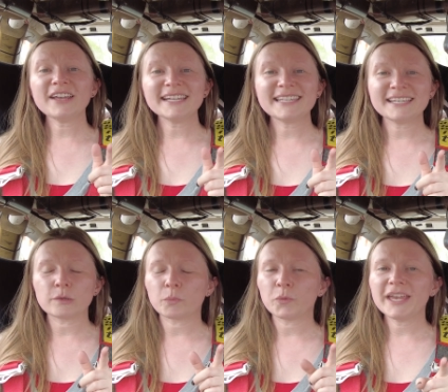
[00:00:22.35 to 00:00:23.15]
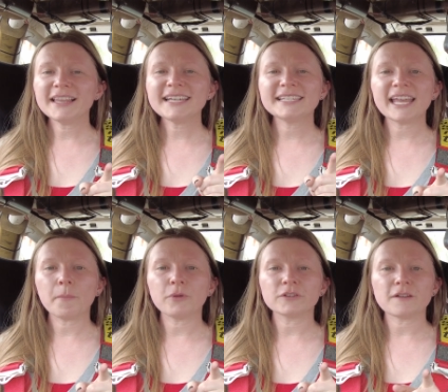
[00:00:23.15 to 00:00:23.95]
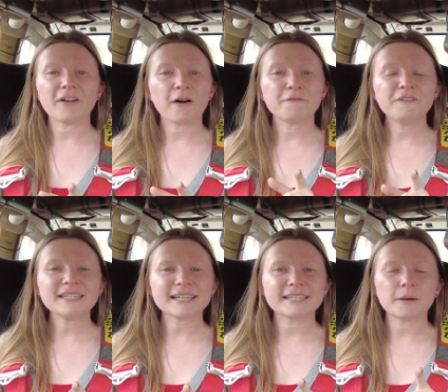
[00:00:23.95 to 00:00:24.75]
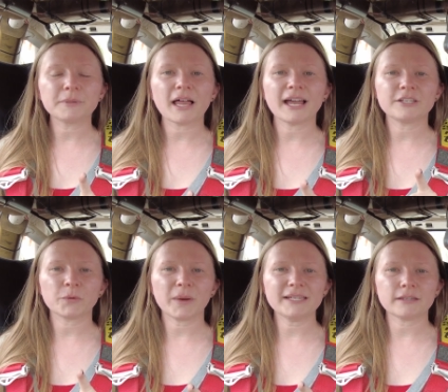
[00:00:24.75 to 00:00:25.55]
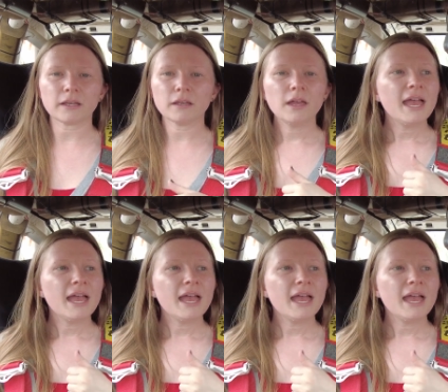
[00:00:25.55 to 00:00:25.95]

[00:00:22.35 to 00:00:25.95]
going to see some real examples of how physics apply to racing.